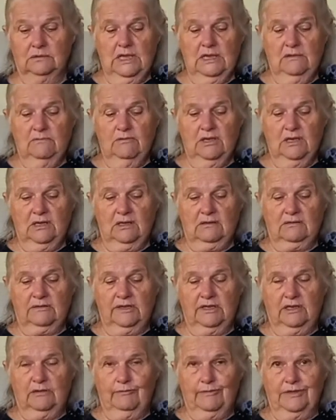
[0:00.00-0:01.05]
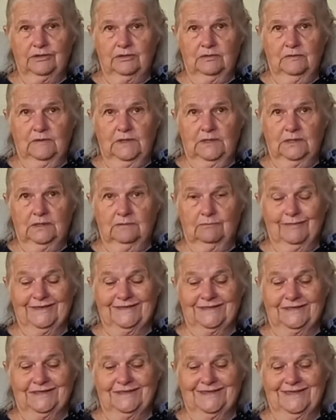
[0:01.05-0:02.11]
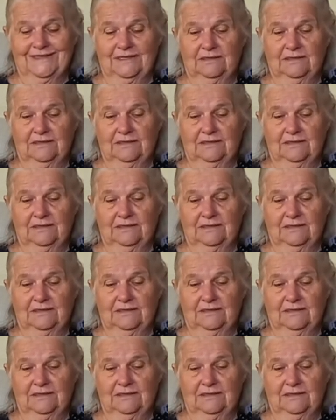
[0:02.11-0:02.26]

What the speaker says: Maybe I'll think about doing it, but